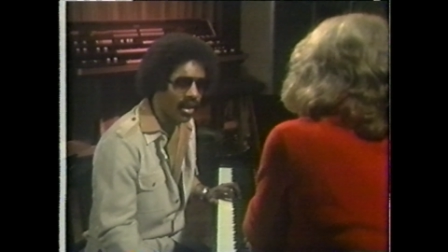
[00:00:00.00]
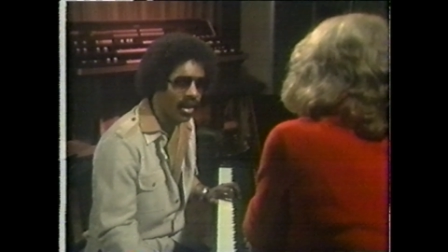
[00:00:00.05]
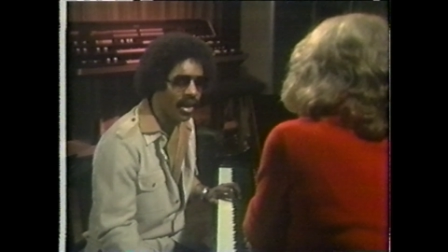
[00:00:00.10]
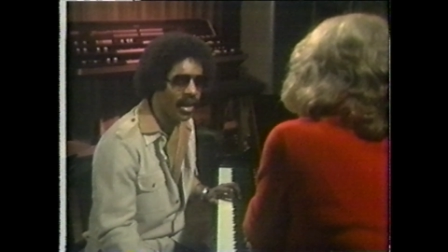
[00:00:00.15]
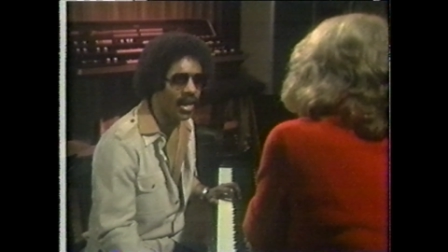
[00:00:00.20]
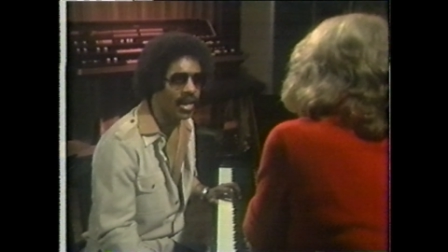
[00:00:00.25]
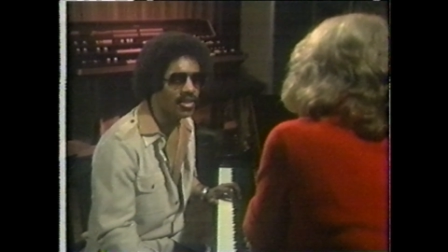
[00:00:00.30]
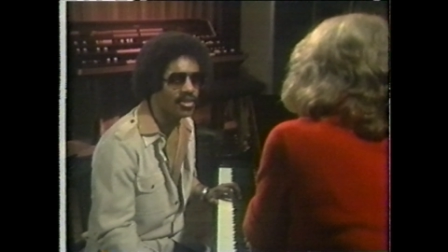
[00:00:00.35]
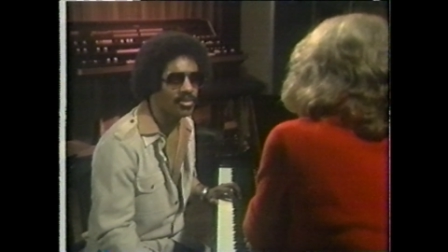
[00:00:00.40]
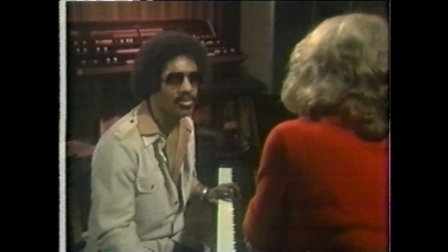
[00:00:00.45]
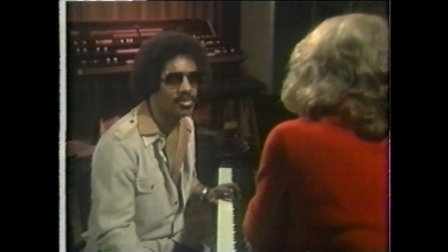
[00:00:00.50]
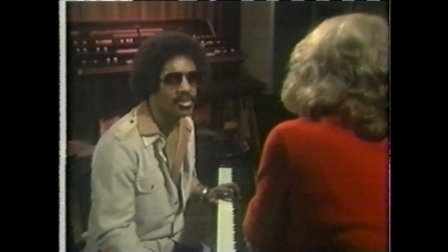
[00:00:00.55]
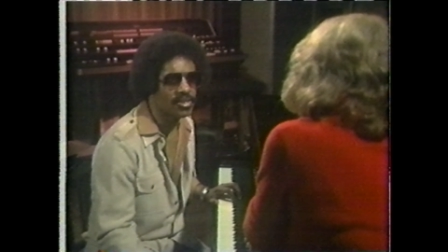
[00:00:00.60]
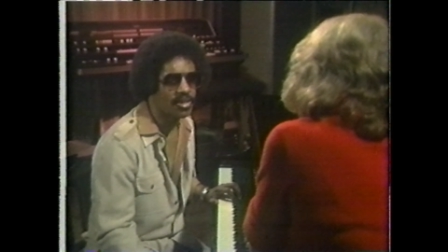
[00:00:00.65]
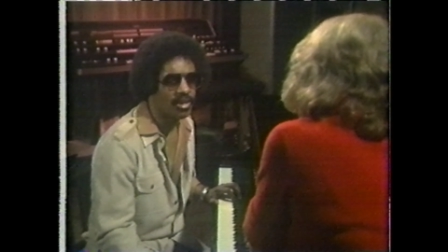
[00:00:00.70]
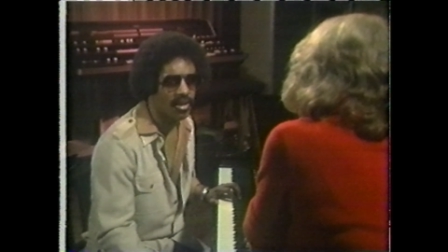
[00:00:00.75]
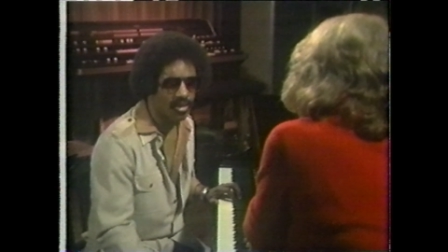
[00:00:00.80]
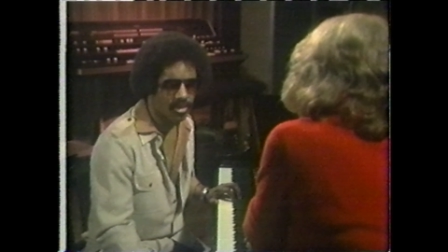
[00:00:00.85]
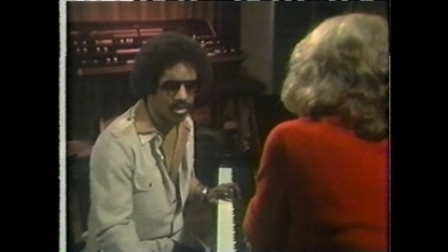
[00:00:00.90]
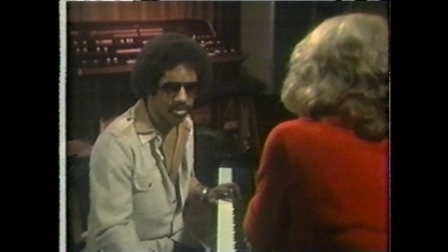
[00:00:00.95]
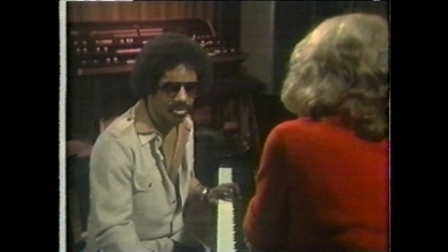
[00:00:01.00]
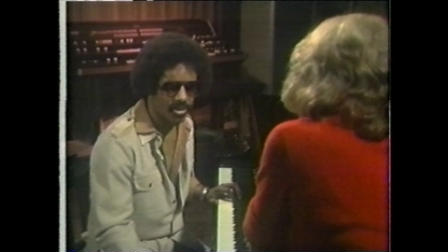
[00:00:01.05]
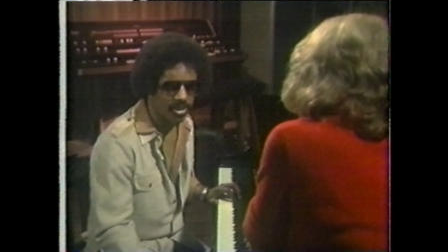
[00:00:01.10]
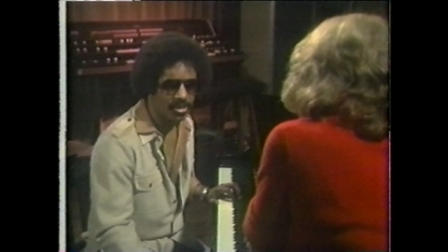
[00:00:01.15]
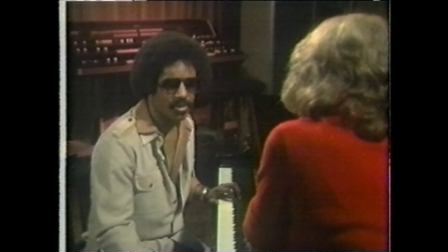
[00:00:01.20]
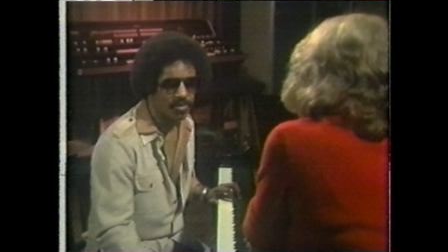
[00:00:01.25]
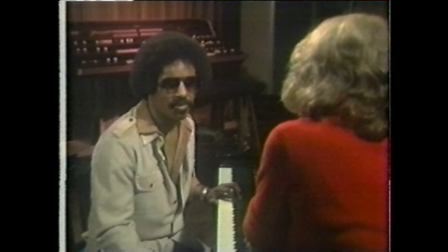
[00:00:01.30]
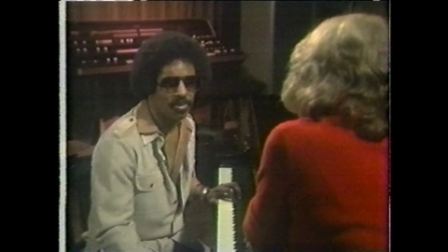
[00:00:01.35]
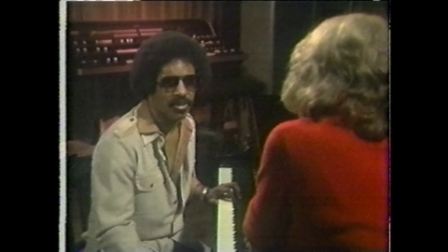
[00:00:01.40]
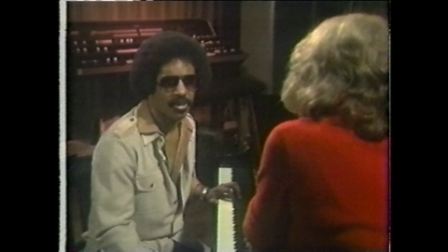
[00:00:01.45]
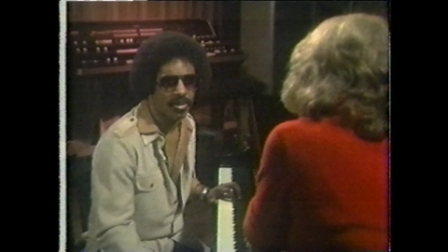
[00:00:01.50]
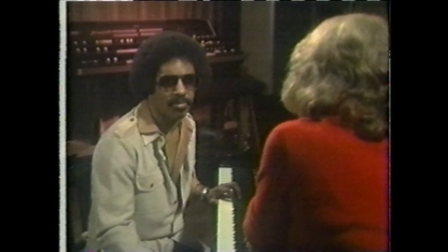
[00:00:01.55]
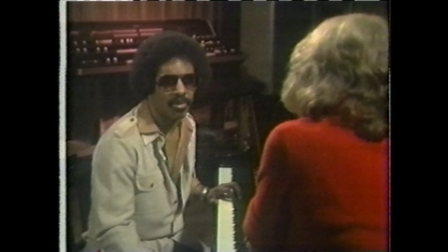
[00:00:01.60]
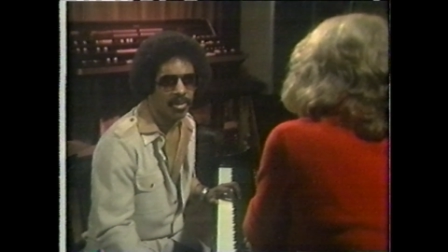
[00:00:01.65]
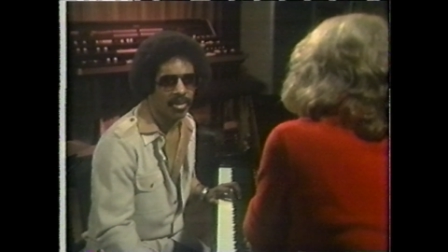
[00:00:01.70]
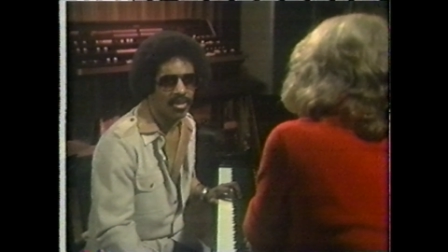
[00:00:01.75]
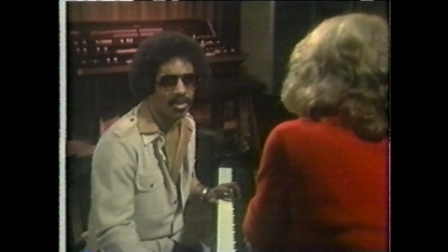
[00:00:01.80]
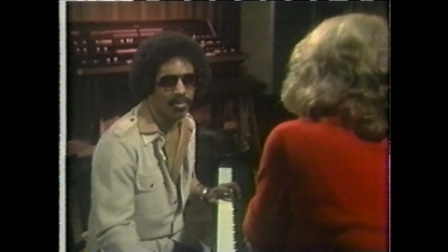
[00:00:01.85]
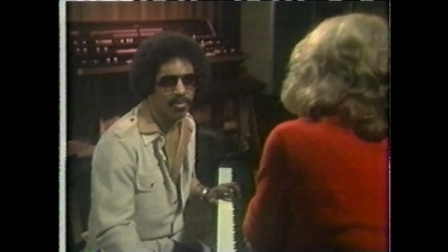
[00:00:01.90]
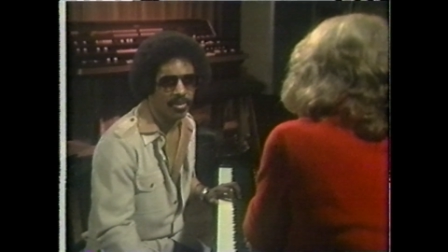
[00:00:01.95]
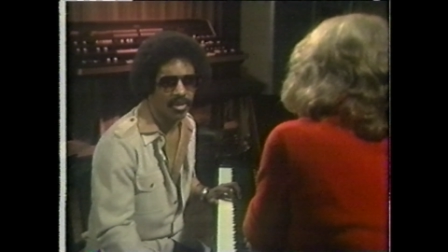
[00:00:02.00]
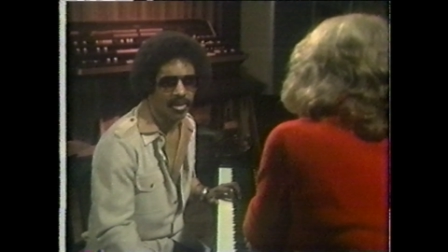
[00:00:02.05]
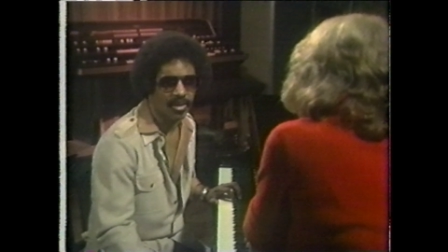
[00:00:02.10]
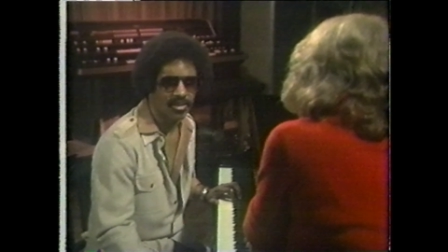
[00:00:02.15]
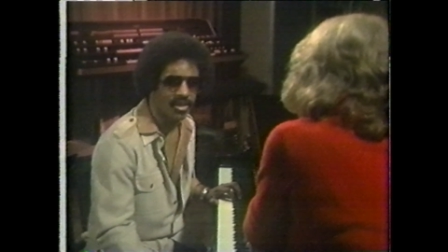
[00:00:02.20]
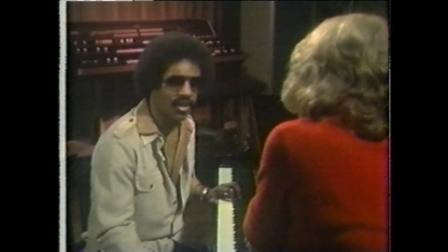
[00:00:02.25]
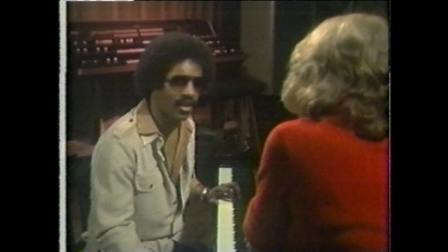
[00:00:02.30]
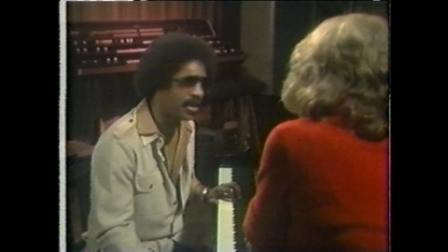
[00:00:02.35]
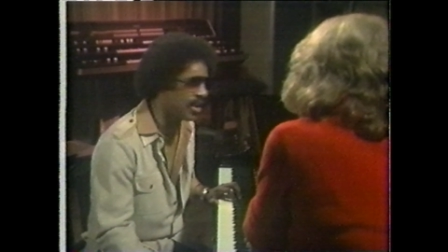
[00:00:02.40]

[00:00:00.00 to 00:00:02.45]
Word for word: had to start a little discipline about that because I